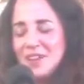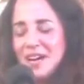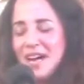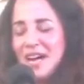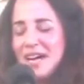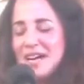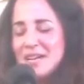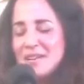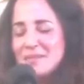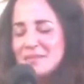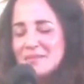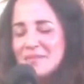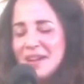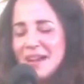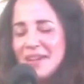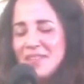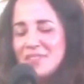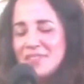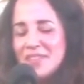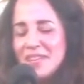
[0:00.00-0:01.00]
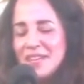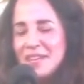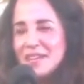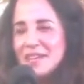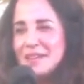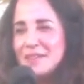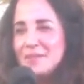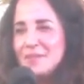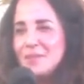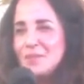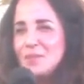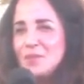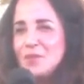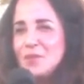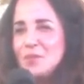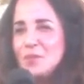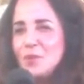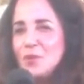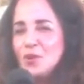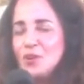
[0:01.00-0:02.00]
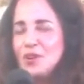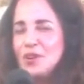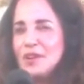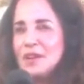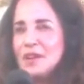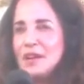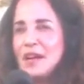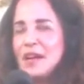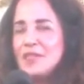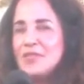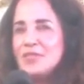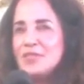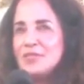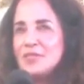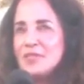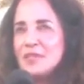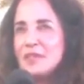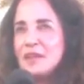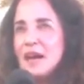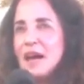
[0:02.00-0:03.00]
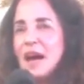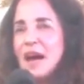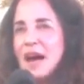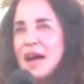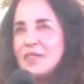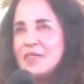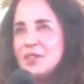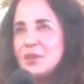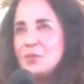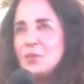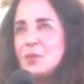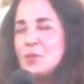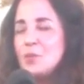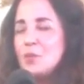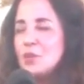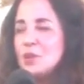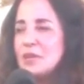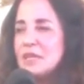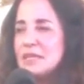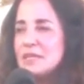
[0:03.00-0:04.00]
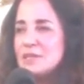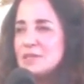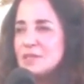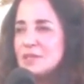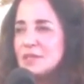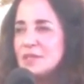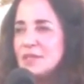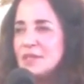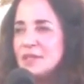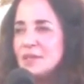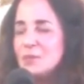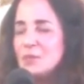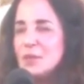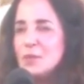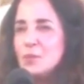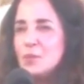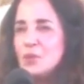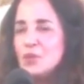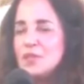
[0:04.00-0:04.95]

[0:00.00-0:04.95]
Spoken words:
I think we're more, I think we more easily,